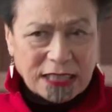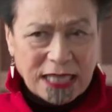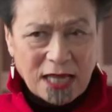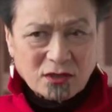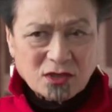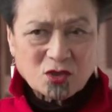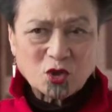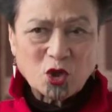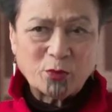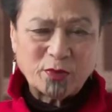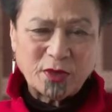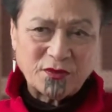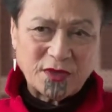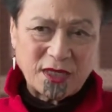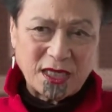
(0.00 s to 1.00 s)
Council not
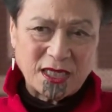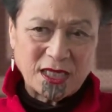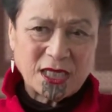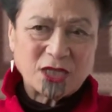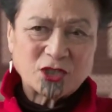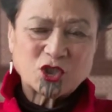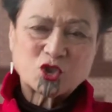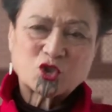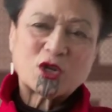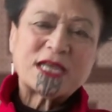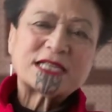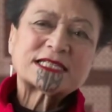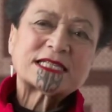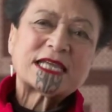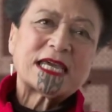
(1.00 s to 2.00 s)
been there to
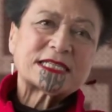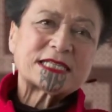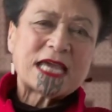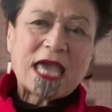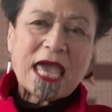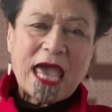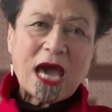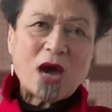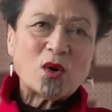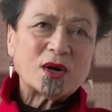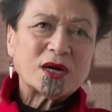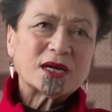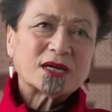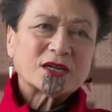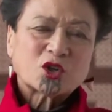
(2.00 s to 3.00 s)
translate
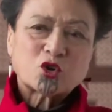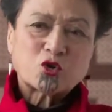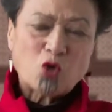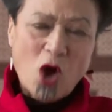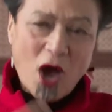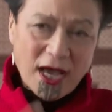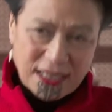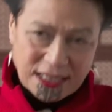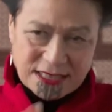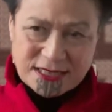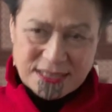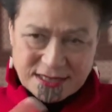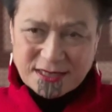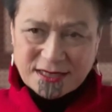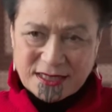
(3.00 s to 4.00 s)
our
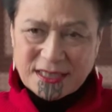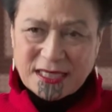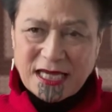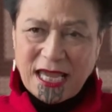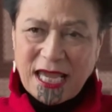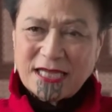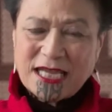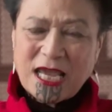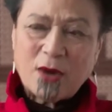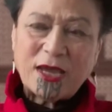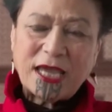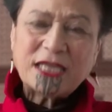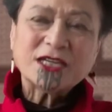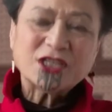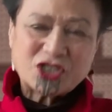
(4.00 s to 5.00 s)
cries and our
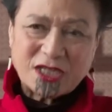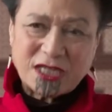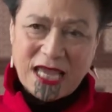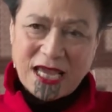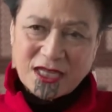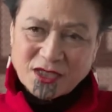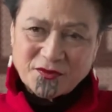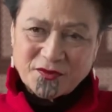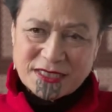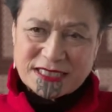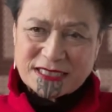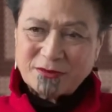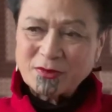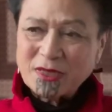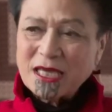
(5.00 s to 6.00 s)
energy and
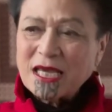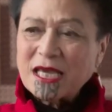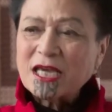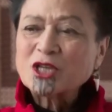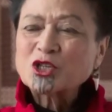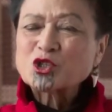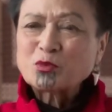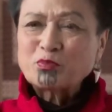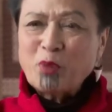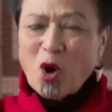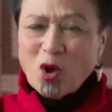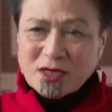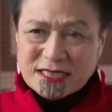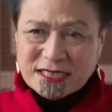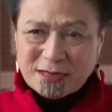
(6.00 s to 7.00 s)
activism into
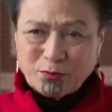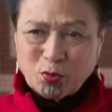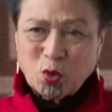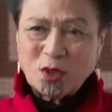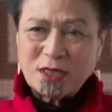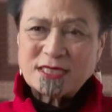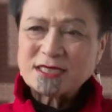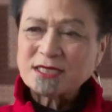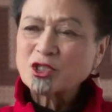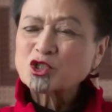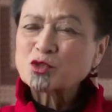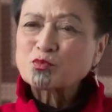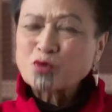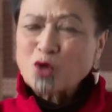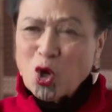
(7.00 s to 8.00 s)
policy points and
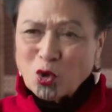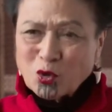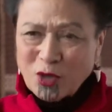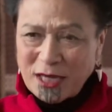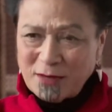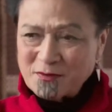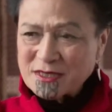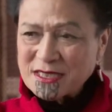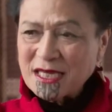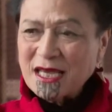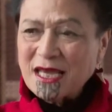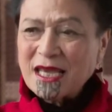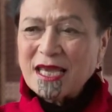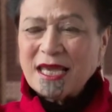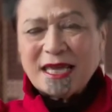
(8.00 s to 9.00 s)
into programs
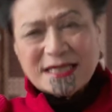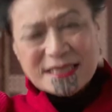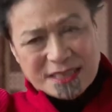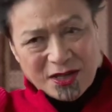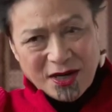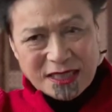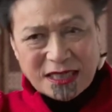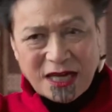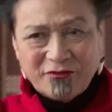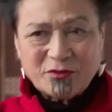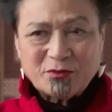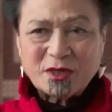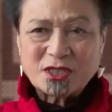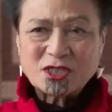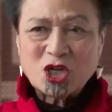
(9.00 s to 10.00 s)
inside
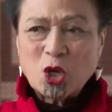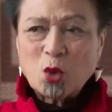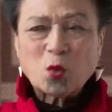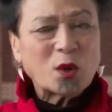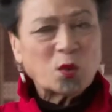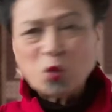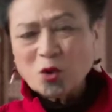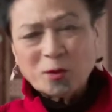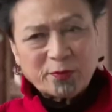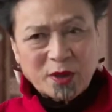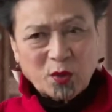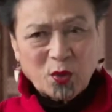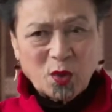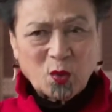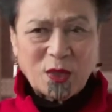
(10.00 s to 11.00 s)
government, we wouldn't
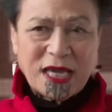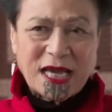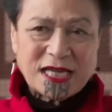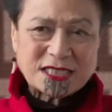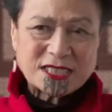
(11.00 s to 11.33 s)
be where we are